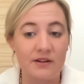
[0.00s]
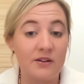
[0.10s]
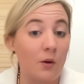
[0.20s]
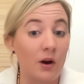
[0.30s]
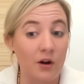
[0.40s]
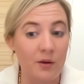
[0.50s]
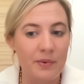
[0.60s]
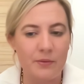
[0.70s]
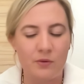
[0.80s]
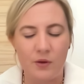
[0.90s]
know a lot of
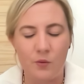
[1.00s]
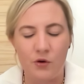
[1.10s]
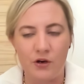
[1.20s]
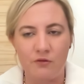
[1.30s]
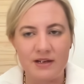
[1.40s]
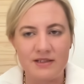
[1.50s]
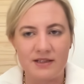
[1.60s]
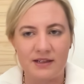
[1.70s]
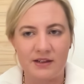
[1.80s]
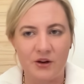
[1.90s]
people that weren't in racing.